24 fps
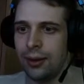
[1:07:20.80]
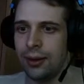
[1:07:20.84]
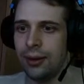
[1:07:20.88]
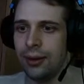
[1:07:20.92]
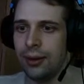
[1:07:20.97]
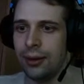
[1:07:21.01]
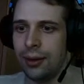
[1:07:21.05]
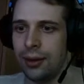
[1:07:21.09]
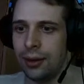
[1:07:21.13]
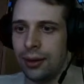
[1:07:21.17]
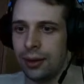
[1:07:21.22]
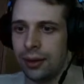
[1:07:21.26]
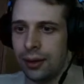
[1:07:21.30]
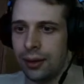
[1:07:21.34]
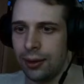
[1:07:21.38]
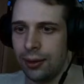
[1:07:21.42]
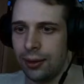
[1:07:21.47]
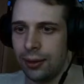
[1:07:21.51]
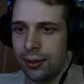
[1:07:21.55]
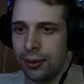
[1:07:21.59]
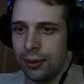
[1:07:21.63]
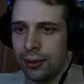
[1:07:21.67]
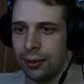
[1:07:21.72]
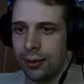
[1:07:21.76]
Let's
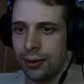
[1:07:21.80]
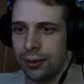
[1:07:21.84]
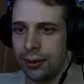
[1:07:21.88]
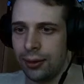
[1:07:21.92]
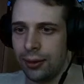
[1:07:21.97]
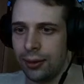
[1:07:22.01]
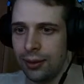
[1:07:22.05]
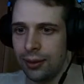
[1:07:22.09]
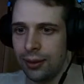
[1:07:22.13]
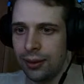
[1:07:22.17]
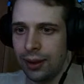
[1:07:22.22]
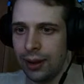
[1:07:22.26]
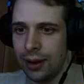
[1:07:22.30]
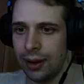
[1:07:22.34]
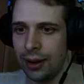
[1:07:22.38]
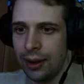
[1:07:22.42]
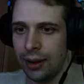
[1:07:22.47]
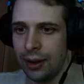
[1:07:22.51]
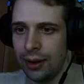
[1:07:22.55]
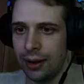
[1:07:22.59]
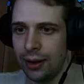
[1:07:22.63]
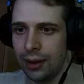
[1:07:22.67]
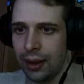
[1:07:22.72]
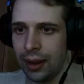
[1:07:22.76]
go.
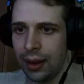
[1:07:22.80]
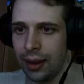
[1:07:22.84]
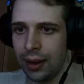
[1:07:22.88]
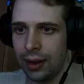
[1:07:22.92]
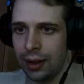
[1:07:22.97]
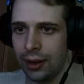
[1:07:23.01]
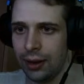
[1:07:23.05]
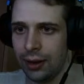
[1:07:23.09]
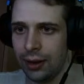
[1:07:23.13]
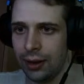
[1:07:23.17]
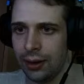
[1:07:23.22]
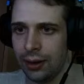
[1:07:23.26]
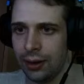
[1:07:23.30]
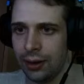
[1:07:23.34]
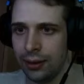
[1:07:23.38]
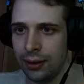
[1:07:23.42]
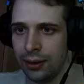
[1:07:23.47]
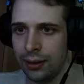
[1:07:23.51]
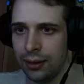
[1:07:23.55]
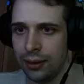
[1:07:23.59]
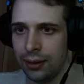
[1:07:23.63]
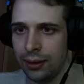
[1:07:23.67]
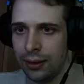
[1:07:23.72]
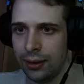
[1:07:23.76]
And
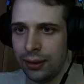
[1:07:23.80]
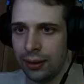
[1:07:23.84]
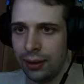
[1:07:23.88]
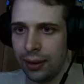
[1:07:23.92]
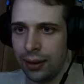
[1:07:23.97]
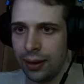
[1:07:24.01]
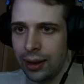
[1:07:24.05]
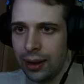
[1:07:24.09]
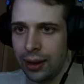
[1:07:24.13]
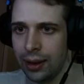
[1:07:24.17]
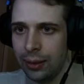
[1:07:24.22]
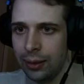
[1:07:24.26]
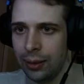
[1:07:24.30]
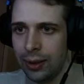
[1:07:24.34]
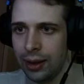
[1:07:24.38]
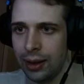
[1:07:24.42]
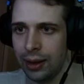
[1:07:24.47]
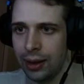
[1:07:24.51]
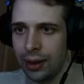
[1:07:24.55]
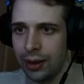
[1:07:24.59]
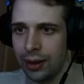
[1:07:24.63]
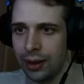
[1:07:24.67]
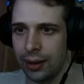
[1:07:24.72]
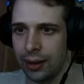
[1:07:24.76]
okay, we
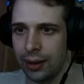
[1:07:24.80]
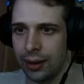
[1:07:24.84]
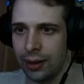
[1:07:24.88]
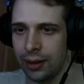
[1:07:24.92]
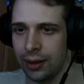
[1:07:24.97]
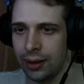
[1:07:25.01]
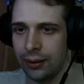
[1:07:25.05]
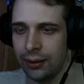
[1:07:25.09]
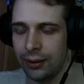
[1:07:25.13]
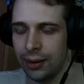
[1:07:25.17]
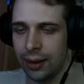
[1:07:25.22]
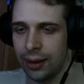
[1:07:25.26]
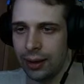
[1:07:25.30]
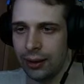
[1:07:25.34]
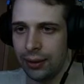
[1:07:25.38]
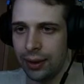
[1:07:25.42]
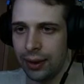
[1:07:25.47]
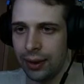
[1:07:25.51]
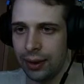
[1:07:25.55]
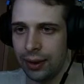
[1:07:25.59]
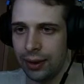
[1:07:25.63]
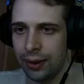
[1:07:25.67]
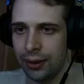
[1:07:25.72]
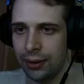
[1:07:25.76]
are at the
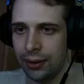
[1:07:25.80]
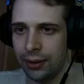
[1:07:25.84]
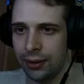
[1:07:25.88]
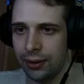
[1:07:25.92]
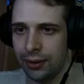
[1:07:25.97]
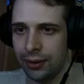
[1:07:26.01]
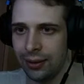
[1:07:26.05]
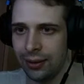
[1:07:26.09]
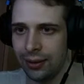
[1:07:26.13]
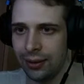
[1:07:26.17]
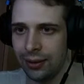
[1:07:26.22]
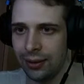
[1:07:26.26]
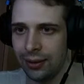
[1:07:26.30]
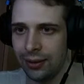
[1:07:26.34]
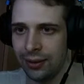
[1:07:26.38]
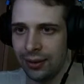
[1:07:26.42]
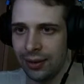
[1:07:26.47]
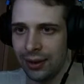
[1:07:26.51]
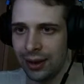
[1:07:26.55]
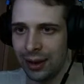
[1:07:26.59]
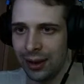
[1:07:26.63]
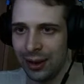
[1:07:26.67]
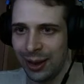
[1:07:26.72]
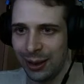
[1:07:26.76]
very
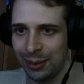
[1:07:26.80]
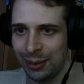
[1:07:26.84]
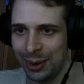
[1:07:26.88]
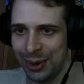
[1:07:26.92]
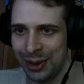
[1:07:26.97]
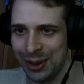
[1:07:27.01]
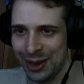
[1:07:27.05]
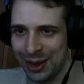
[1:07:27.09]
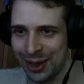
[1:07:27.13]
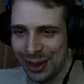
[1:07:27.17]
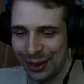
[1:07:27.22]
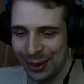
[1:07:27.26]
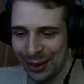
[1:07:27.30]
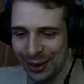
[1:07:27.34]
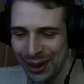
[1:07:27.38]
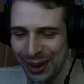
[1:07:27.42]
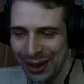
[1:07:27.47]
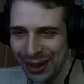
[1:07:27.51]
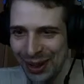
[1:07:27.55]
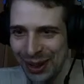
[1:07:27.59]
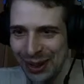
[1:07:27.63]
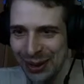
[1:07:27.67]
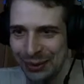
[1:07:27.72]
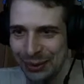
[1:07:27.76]
top, so
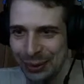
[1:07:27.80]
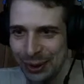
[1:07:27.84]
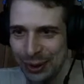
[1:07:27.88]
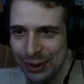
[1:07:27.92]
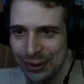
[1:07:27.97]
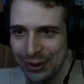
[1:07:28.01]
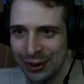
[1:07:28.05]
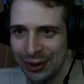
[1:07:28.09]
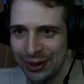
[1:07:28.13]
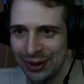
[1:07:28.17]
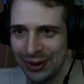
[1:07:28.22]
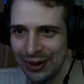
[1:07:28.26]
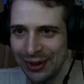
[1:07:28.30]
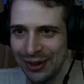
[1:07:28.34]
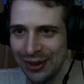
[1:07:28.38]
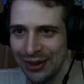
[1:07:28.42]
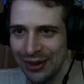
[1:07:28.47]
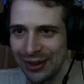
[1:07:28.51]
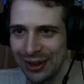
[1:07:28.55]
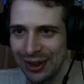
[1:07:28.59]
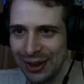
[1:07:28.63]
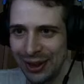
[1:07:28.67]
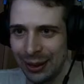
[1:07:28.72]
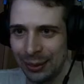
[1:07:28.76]
moving
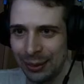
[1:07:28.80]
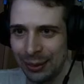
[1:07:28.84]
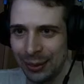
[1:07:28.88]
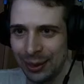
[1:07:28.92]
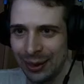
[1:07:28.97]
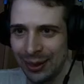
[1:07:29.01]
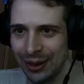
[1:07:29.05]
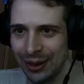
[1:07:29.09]
up